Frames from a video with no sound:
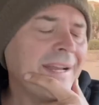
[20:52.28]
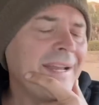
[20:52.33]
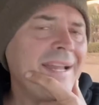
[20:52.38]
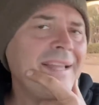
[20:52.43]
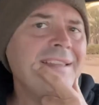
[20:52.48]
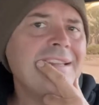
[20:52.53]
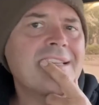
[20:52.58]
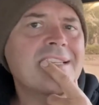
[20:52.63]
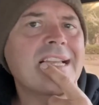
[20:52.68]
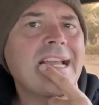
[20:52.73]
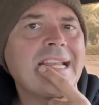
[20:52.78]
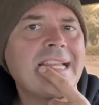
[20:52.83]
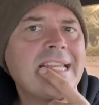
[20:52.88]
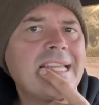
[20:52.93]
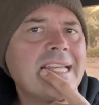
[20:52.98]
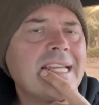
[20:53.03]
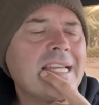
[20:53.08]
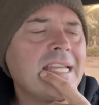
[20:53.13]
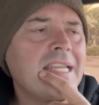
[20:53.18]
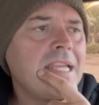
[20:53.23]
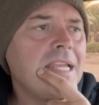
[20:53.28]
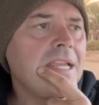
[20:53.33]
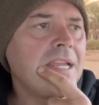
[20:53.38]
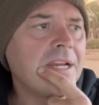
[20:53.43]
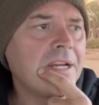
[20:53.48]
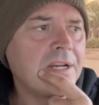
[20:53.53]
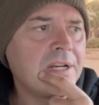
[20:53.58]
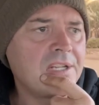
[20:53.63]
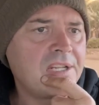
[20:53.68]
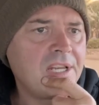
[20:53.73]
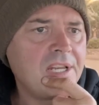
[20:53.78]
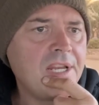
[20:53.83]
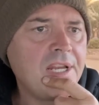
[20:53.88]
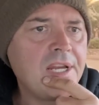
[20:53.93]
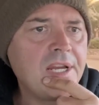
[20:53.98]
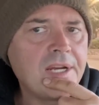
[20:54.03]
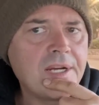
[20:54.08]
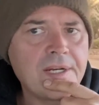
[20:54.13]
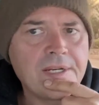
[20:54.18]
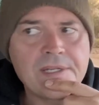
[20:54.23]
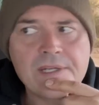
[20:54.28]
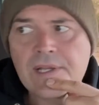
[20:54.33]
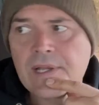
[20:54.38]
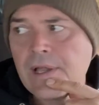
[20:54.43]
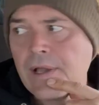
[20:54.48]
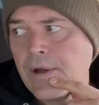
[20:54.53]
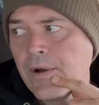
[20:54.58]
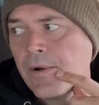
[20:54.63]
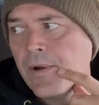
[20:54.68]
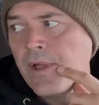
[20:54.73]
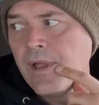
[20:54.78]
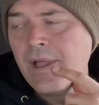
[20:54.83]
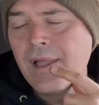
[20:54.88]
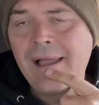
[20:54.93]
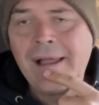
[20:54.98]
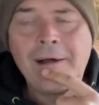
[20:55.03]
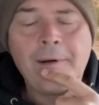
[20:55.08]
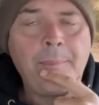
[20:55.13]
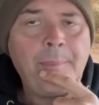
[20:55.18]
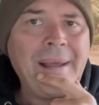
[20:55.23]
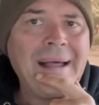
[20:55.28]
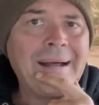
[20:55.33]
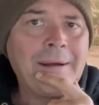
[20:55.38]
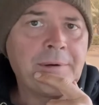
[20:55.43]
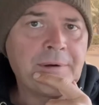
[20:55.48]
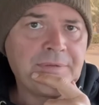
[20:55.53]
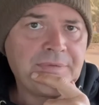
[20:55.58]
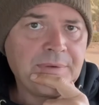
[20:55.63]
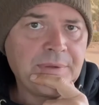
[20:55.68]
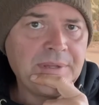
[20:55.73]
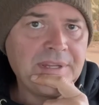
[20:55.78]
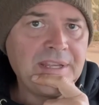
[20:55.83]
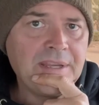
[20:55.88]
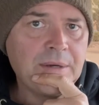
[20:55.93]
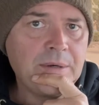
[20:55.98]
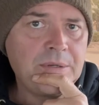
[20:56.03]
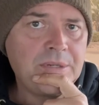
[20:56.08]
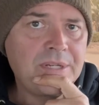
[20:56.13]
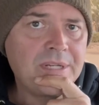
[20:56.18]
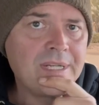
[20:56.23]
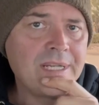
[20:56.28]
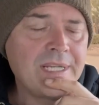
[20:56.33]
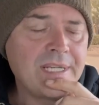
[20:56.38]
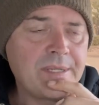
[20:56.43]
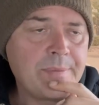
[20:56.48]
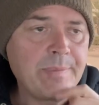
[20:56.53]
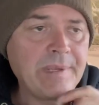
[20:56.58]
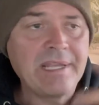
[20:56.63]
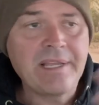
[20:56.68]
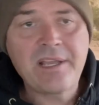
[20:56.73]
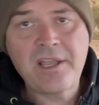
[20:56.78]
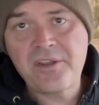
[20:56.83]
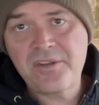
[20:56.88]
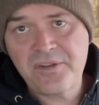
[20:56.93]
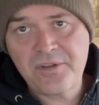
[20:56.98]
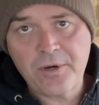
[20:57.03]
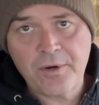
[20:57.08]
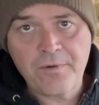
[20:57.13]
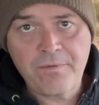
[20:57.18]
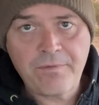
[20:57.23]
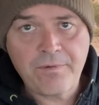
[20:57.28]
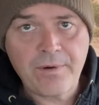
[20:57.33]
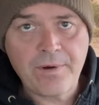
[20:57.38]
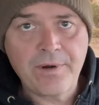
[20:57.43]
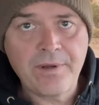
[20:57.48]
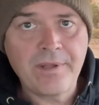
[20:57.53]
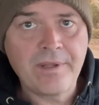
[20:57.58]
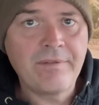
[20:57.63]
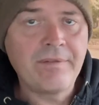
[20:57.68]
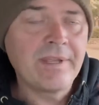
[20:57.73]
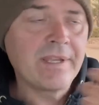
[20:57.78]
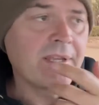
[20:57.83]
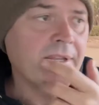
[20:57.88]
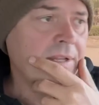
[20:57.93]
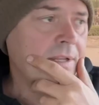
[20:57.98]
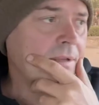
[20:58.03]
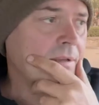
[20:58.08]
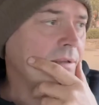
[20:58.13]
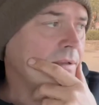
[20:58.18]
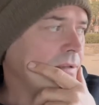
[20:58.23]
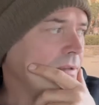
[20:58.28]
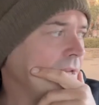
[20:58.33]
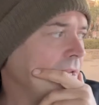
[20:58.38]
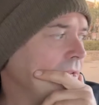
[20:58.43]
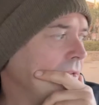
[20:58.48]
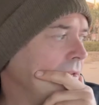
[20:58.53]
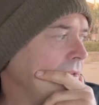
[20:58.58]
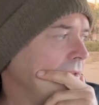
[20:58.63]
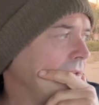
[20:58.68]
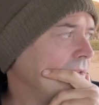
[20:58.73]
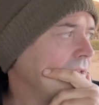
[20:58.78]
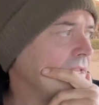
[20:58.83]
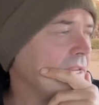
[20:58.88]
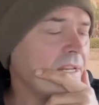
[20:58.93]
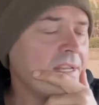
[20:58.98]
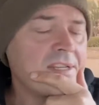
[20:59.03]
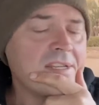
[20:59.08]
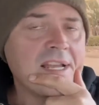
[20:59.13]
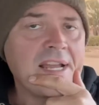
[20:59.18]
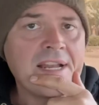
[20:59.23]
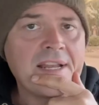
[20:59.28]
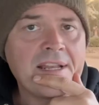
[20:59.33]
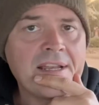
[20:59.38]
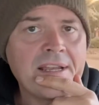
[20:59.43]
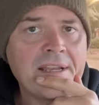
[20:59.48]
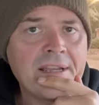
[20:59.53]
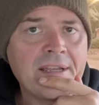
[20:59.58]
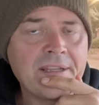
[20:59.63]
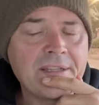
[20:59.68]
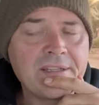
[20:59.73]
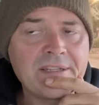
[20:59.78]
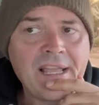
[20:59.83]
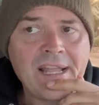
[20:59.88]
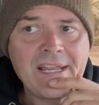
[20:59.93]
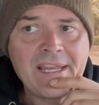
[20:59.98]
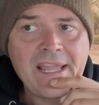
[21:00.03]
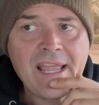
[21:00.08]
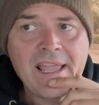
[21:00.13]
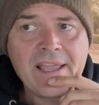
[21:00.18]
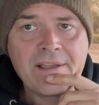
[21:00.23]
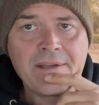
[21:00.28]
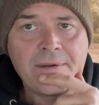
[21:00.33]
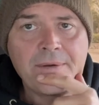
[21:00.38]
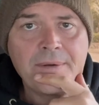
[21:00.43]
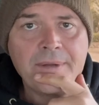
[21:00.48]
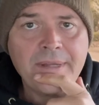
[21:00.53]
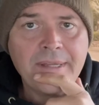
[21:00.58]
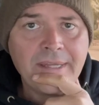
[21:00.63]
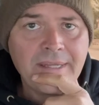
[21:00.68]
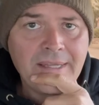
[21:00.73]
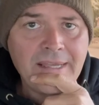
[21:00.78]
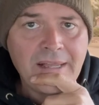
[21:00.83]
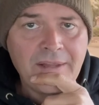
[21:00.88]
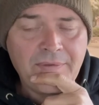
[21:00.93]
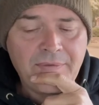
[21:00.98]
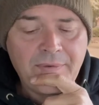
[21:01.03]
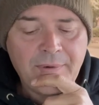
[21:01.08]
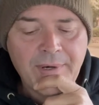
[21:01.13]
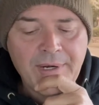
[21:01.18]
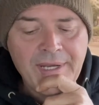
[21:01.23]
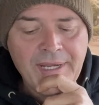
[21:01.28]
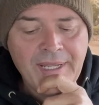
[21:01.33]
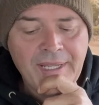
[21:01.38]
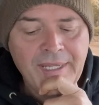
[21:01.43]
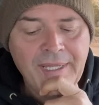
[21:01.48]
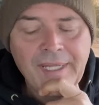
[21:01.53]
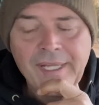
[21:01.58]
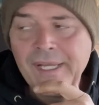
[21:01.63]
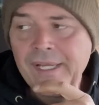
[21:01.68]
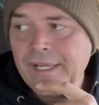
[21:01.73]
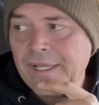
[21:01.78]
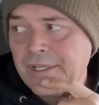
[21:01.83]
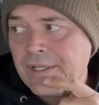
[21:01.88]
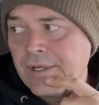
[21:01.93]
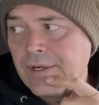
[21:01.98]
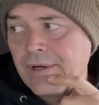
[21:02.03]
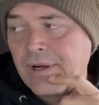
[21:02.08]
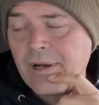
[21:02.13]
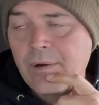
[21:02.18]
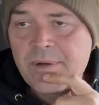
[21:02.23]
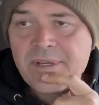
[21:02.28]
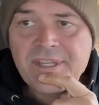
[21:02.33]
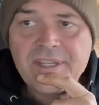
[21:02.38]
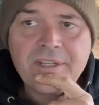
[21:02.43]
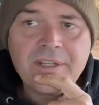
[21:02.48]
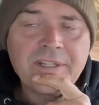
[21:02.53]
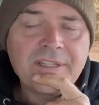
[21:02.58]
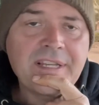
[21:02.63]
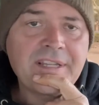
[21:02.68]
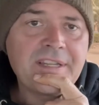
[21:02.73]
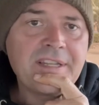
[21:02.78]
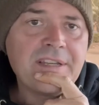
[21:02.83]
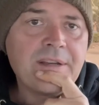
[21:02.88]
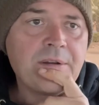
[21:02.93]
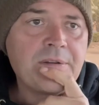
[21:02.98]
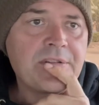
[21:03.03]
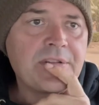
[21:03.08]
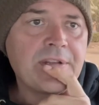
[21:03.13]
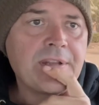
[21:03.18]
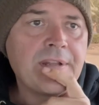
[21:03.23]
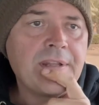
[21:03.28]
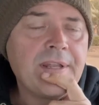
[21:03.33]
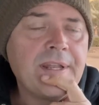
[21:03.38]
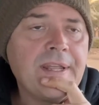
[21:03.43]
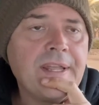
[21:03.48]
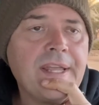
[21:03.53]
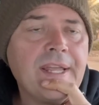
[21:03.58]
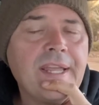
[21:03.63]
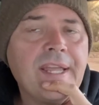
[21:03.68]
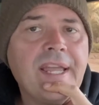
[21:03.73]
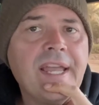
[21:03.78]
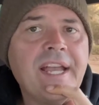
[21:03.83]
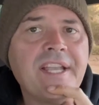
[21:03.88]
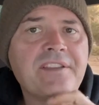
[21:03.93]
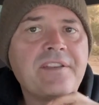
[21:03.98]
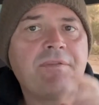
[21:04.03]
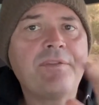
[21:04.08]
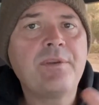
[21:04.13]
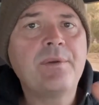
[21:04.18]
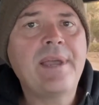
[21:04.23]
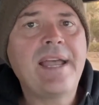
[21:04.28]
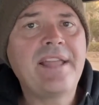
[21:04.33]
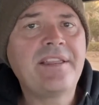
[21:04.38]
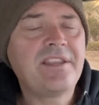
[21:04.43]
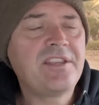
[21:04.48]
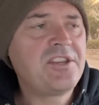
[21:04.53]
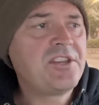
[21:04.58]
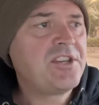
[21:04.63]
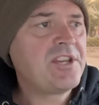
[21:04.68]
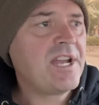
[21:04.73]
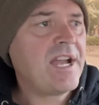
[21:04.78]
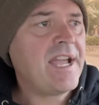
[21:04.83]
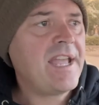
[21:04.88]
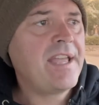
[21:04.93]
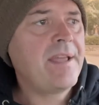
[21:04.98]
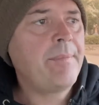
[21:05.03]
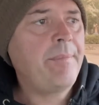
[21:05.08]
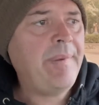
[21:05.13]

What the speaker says: had this idea years and years ago how powerful the ocean is. Being a surfer and living in Sunnyside, San Diego, California, I always looked at the ocean as if you had these giant